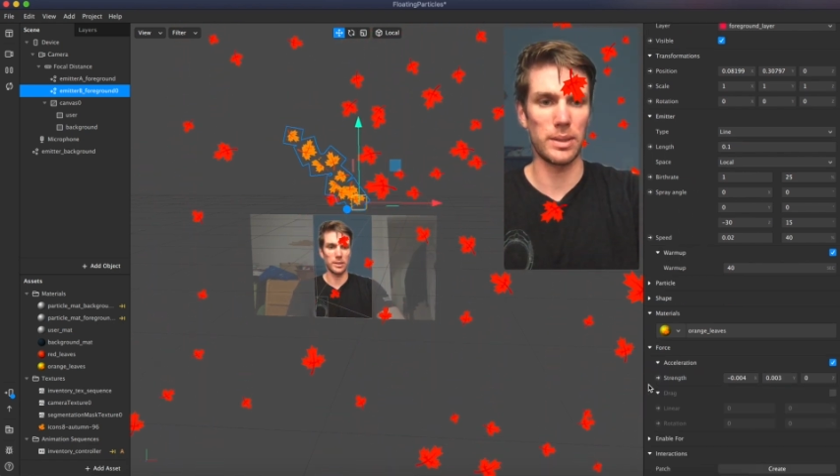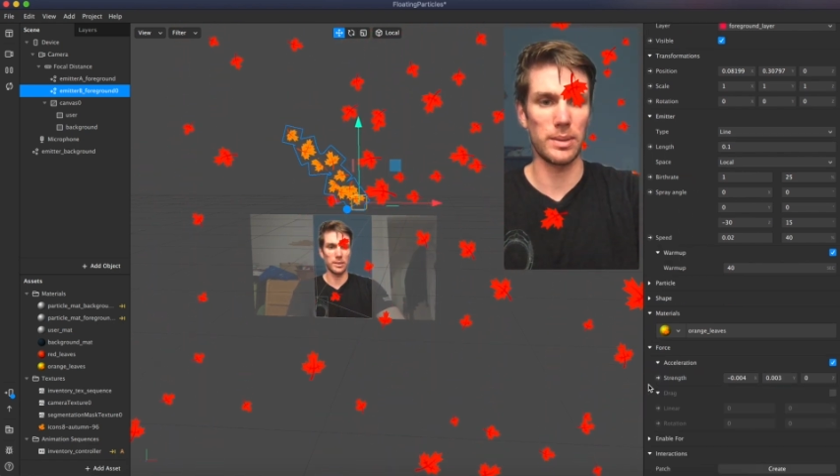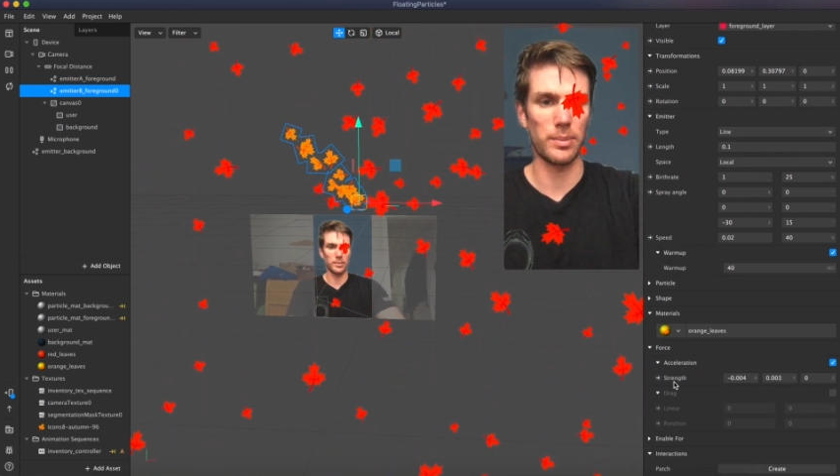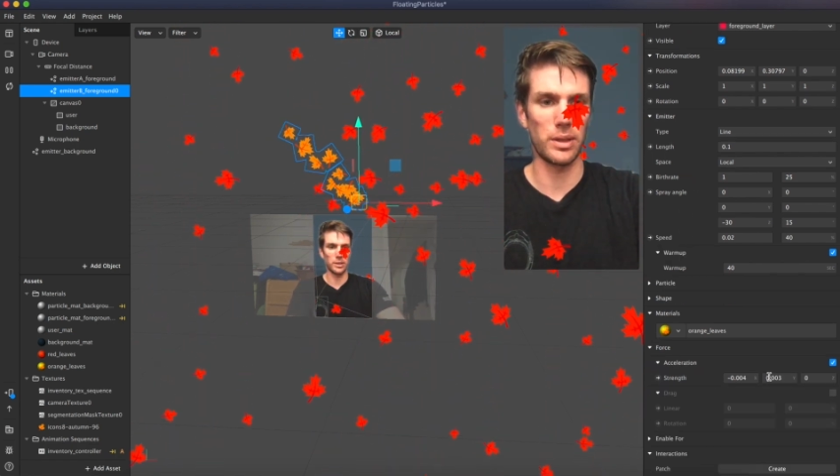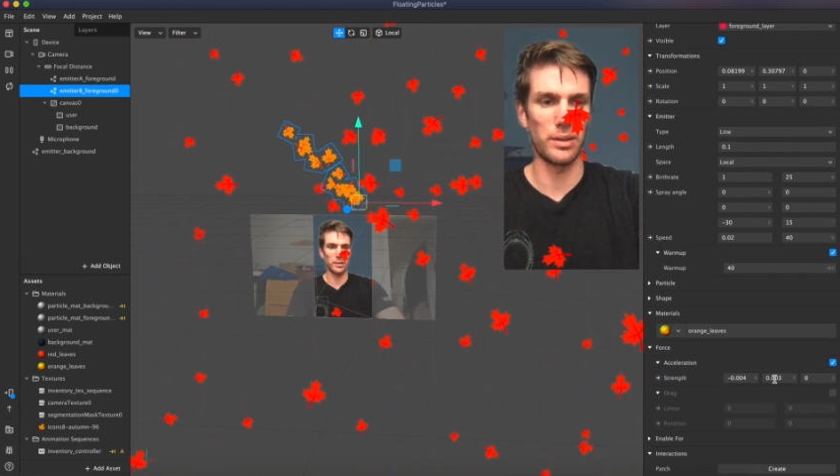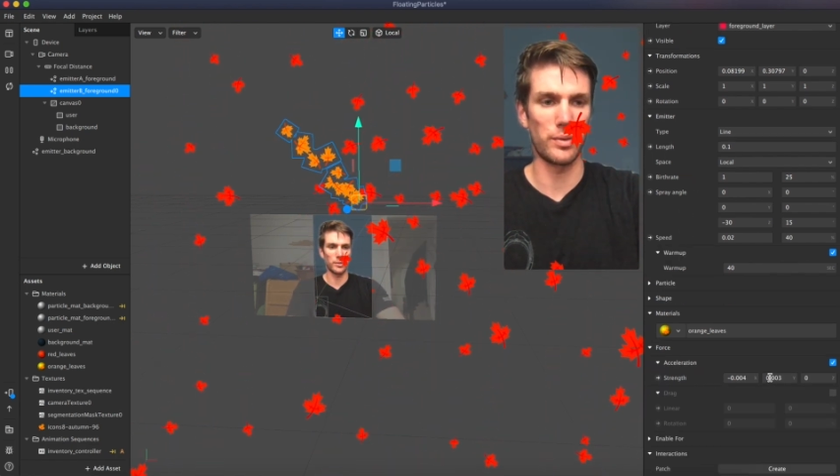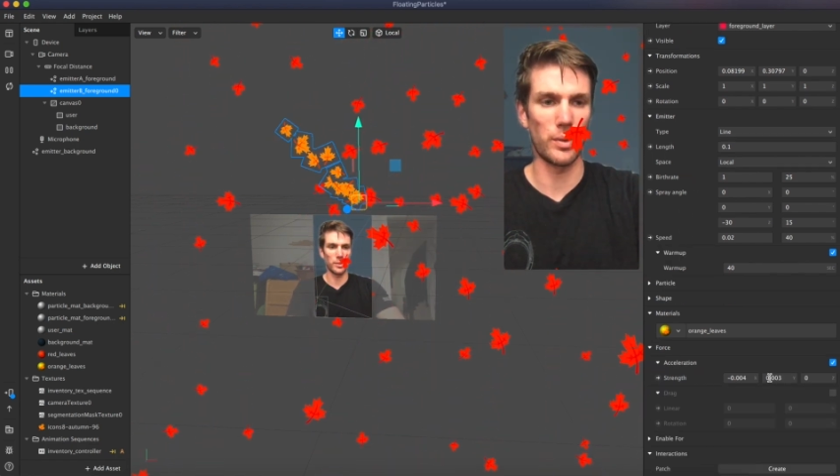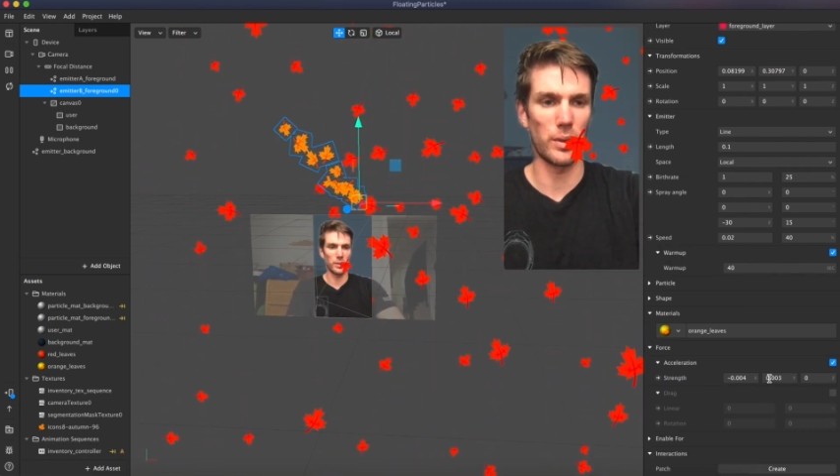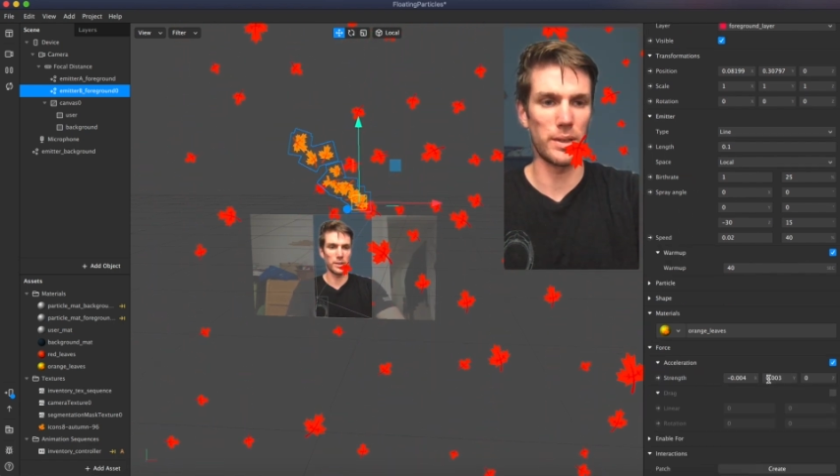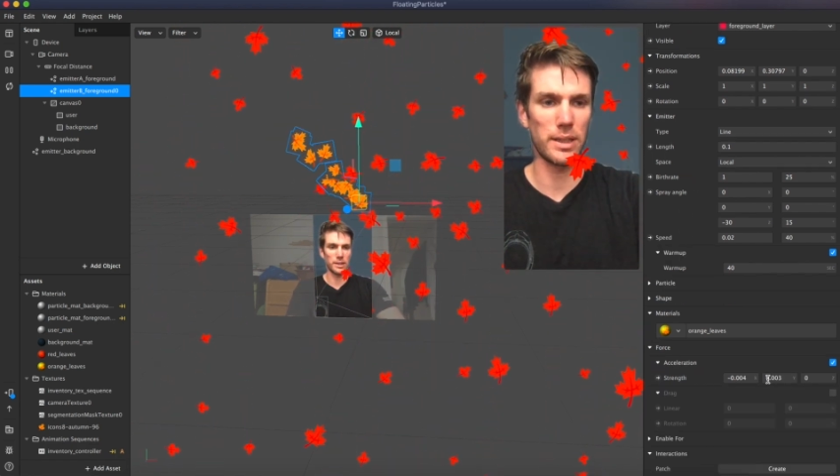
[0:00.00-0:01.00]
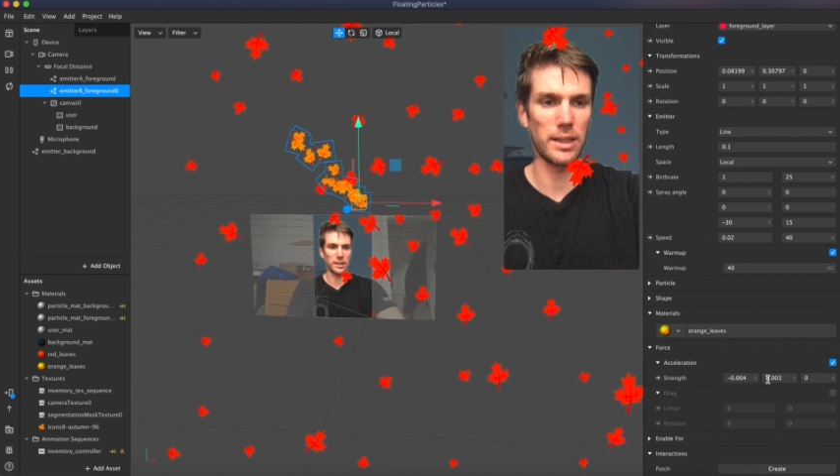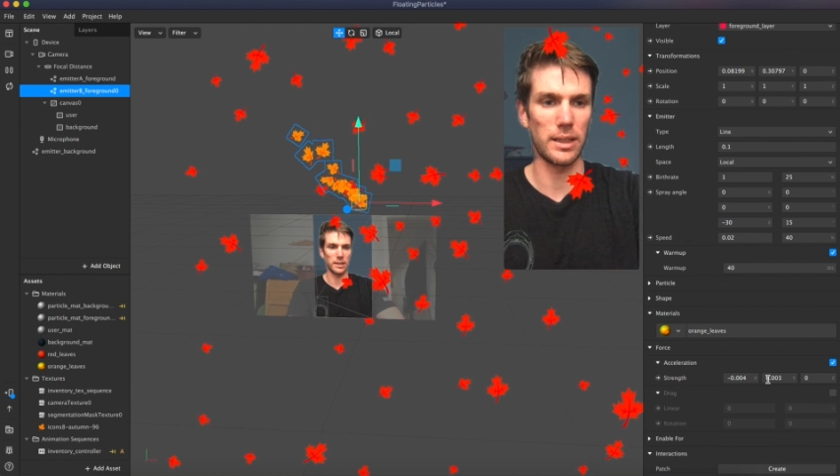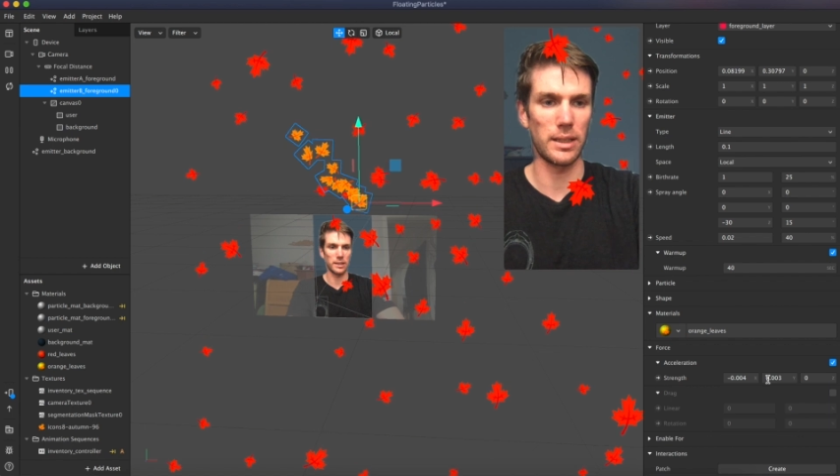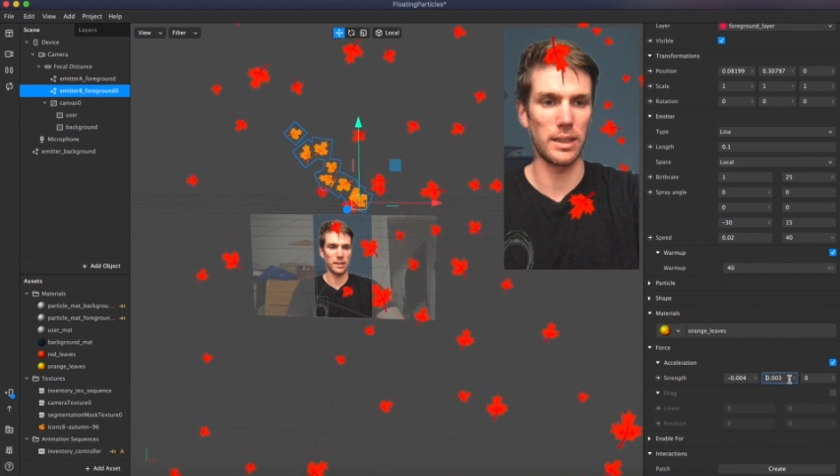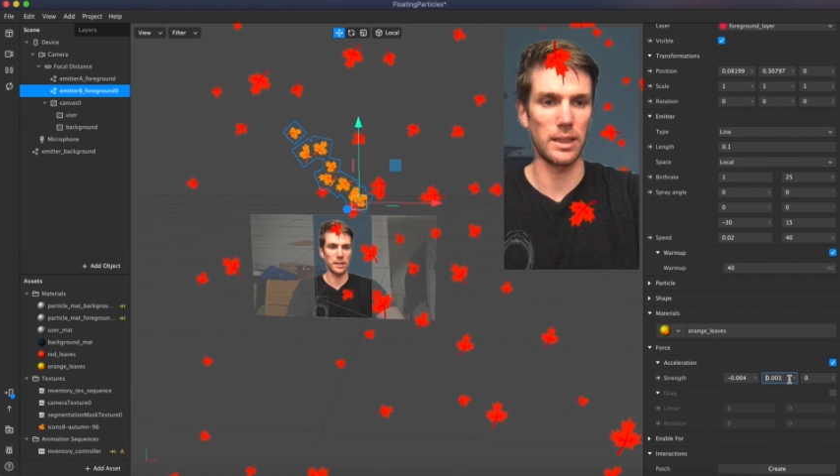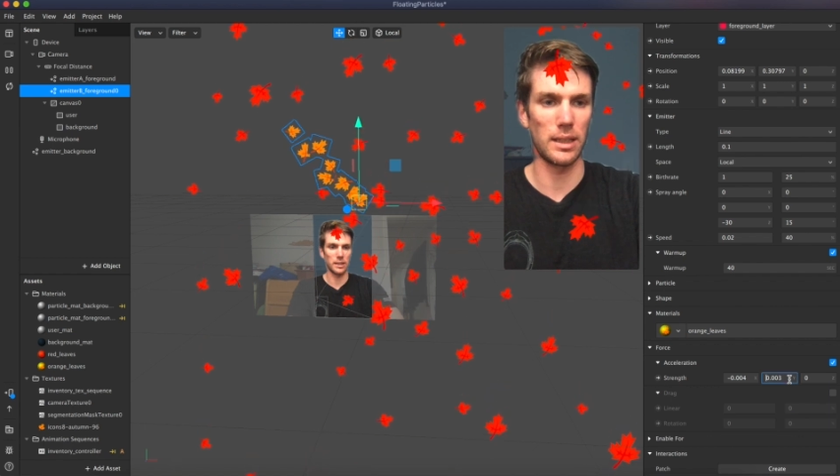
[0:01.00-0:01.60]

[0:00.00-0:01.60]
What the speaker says: put the force in the